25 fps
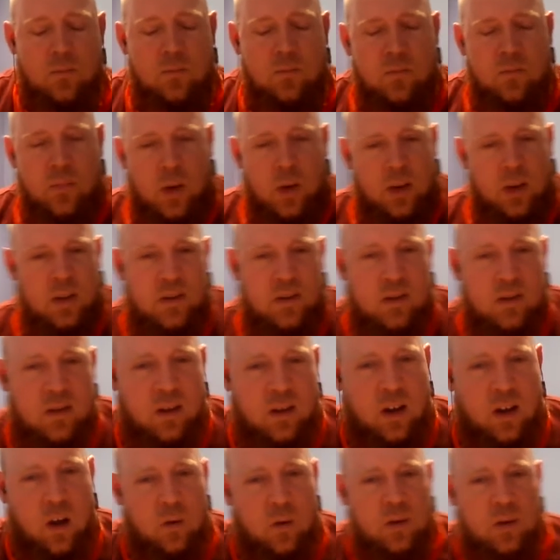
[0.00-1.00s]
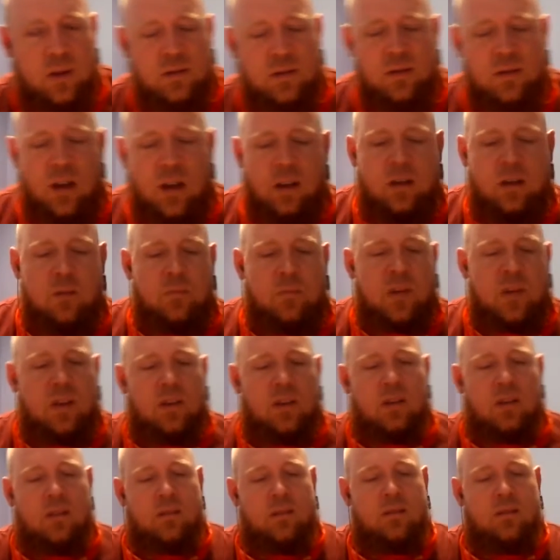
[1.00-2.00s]
but he's not going to
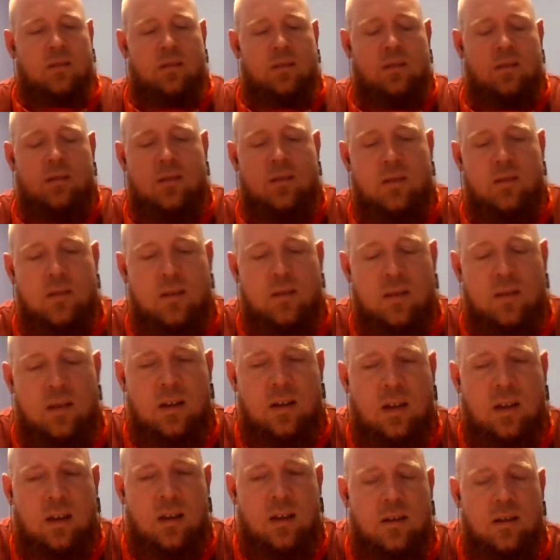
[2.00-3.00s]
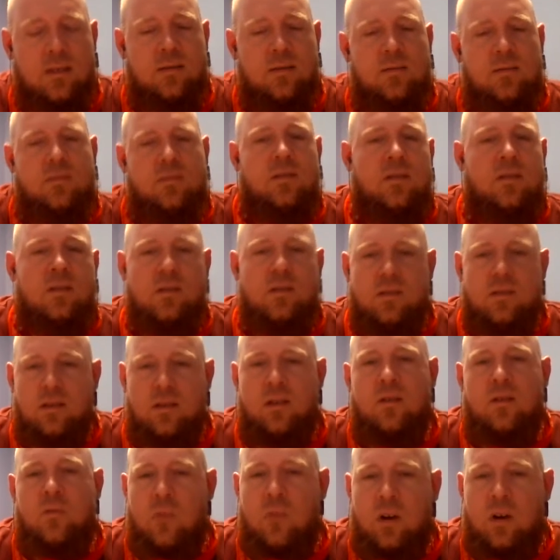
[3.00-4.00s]
be uh,
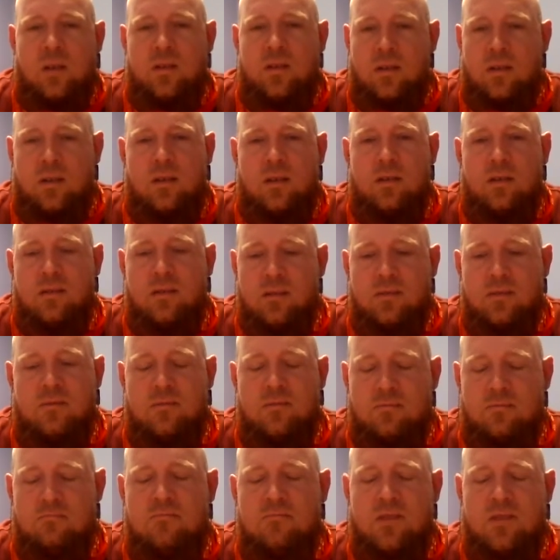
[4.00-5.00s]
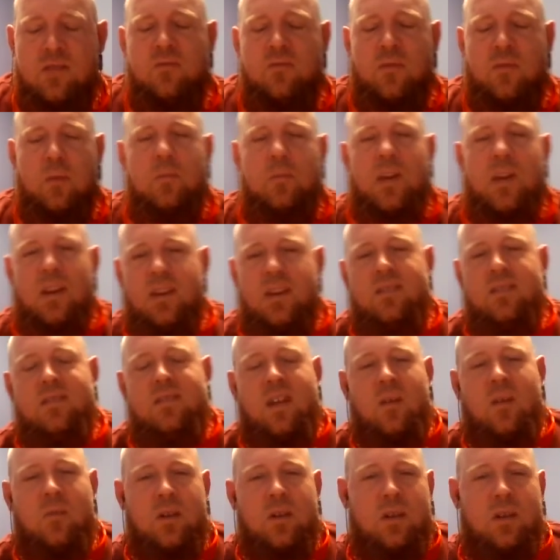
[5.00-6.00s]
considered one of the. For me, he's
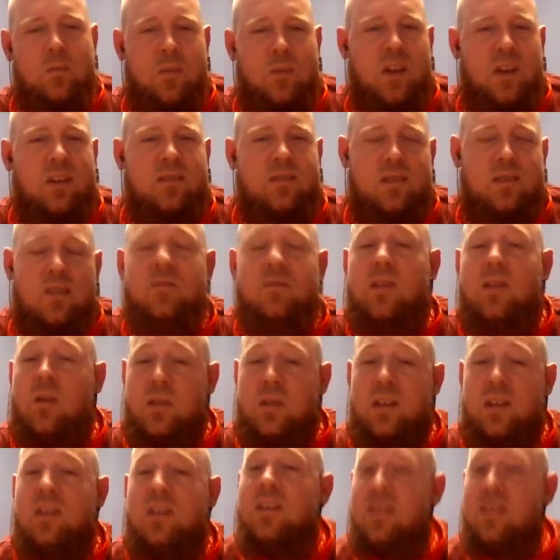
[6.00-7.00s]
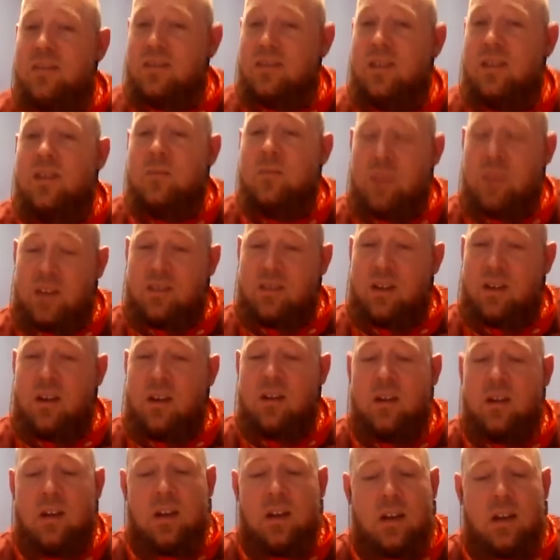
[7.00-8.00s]
not one of the picks, even though he is going to be there.
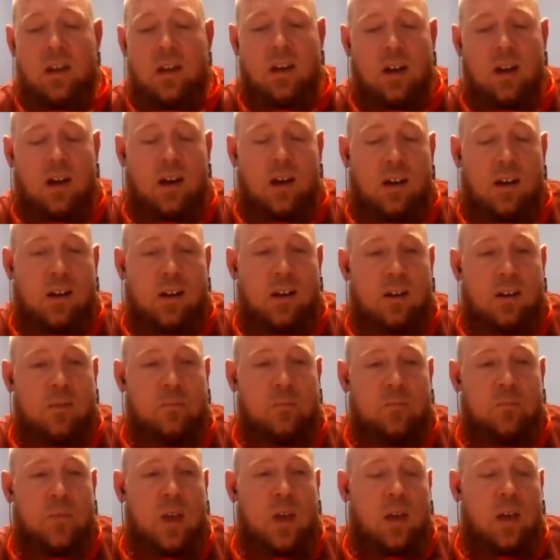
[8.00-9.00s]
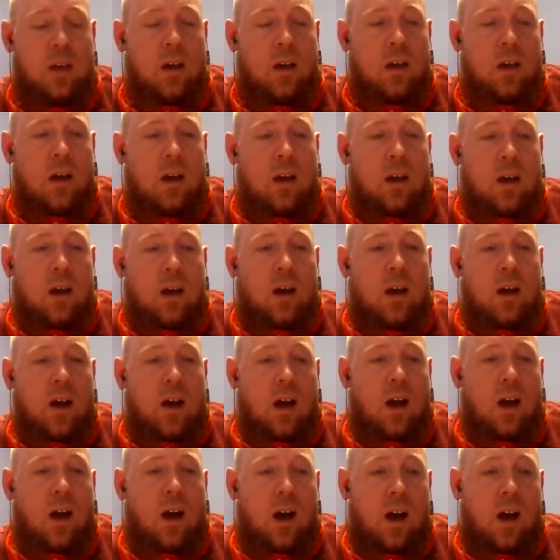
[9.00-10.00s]
Um,
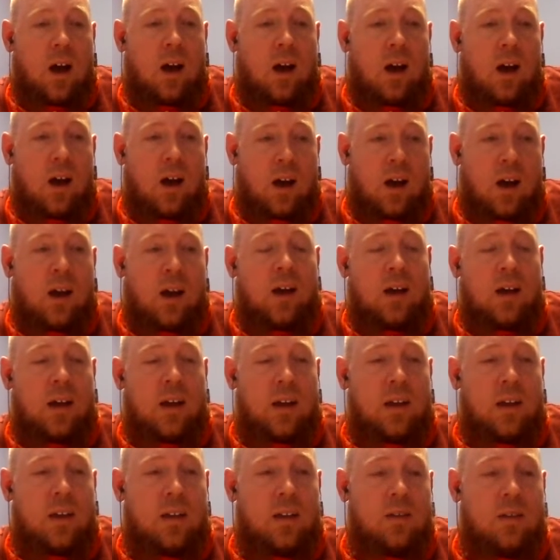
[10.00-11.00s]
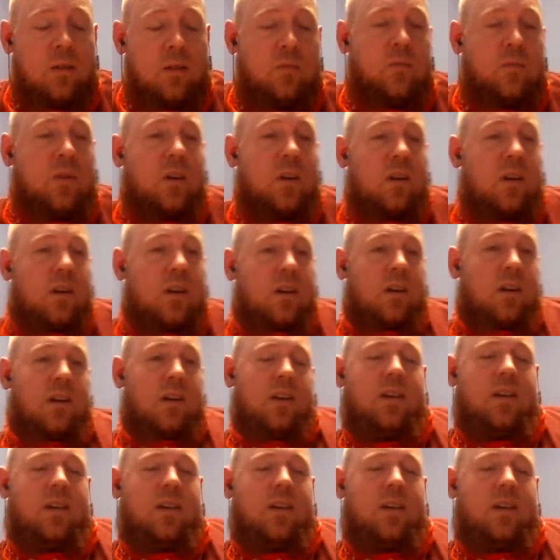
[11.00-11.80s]
I for